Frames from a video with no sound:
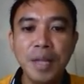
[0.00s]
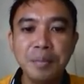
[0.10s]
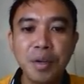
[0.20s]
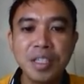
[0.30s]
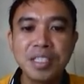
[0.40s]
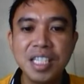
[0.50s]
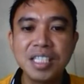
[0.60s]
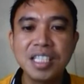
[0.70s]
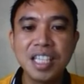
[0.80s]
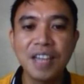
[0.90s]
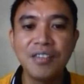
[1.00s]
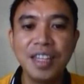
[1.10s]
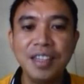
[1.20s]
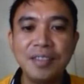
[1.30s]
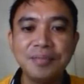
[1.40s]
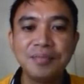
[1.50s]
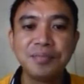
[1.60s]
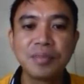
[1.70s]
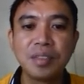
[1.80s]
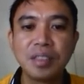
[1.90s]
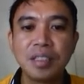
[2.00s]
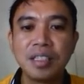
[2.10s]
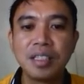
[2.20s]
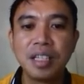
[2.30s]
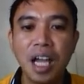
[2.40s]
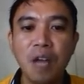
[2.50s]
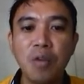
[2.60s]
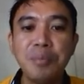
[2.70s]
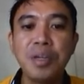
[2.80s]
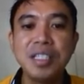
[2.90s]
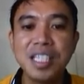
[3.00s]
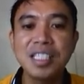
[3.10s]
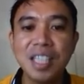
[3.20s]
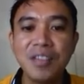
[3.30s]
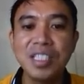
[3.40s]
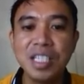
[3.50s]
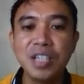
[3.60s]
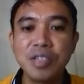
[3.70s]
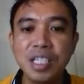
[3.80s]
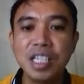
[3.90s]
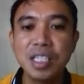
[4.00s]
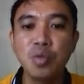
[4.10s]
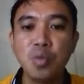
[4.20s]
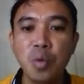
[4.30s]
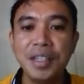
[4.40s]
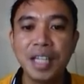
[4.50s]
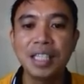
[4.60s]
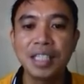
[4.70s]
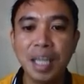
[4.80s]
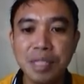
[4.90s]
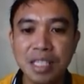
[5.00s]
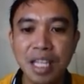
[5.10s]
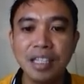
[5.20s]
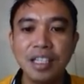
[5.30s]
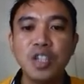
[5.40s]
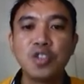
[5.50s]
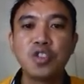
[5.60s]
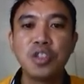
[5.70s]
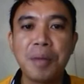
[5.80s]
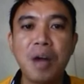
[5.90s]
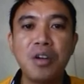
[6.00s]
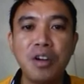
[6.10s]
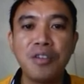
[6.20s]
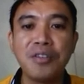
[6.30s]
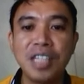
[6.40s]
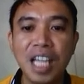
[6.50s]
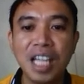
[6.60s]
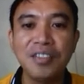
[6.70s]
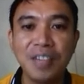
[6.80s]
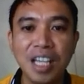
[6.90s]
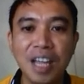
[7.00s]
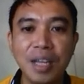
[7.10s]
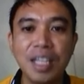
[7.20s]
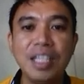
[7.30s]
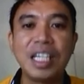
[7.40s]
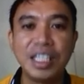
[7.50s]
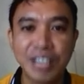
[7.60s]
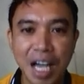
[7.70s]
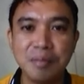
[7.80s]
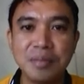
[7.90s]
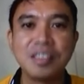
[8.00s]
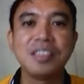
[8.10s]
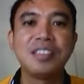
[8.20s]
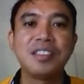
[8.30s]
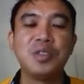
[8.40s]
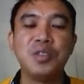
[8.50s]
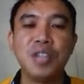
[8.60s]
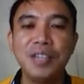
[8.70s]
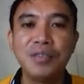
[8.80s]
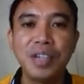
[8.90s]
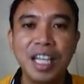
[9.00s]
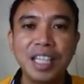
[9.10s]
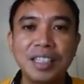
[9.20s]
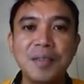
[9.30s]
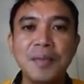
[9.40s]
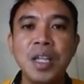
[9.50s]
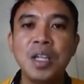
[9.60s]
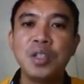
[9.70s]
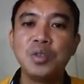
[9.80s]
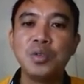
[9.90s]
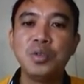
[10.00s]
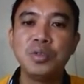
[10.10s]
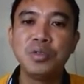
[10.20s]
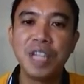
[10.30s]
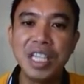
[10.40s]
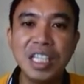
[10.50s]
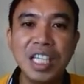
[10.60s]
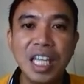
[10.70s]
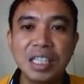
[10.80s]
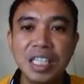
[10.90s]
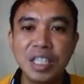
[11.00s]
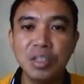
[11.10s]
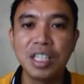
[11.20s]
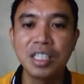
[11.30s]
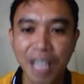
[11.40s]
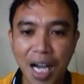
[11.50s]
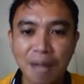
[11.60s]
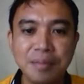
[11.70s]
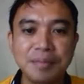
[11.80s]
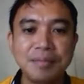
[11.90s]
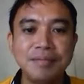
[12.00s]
1.67 1.6706 times 10 to the power of negative 11 grams. So do not forget to indicate the unit gram.